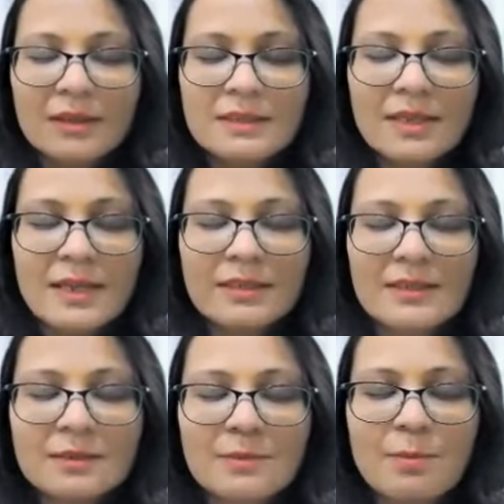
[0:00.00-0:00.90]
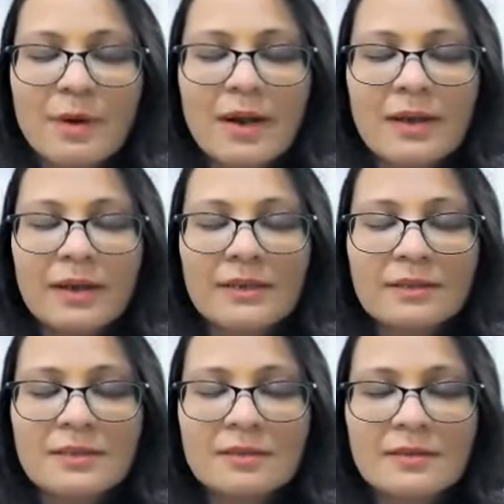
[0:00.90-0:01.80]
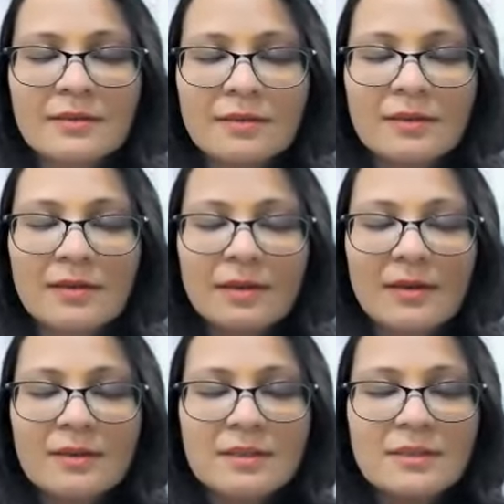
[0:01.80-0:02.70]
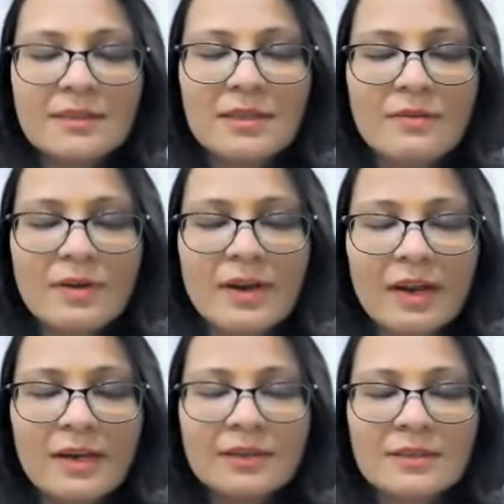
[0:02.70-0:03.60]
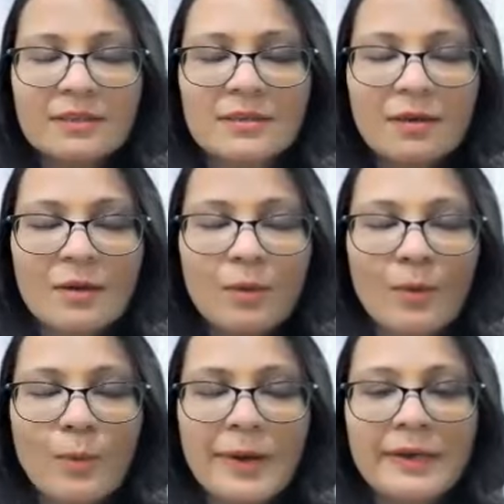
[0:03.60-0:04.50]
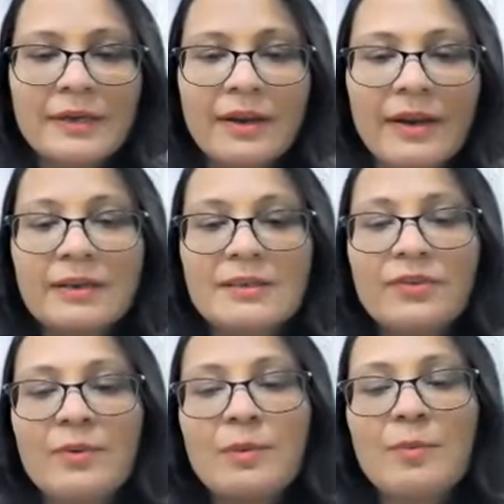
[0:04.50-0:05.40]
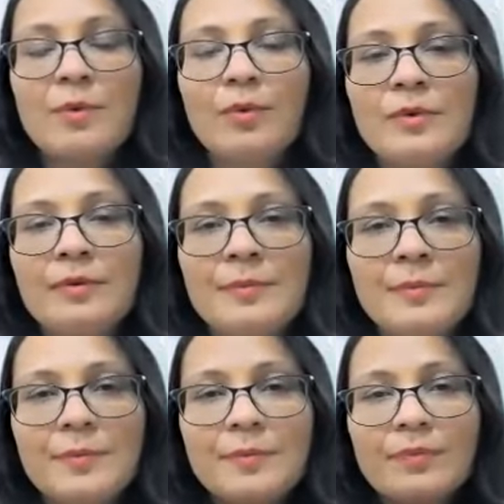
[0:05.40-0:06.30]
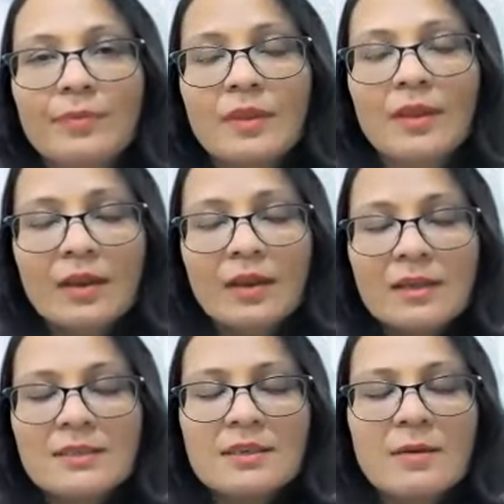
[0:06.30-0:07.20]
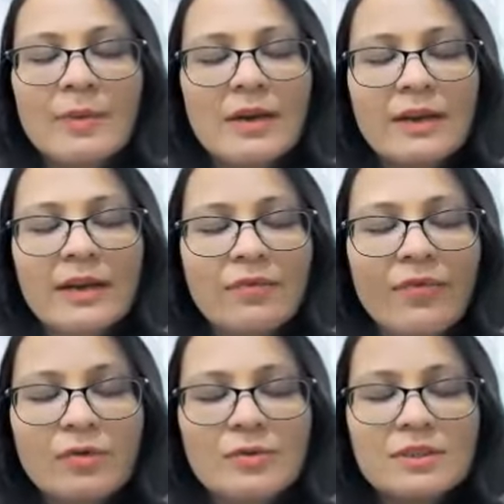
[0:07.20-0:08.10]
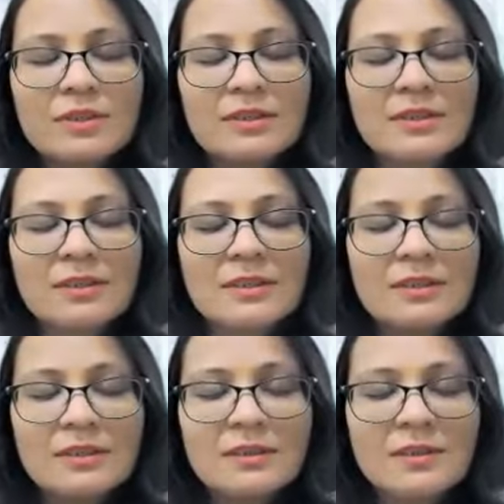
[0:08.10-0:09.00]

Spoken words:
It's like this bright silver light, white light from the moon. It's coming like a fountain.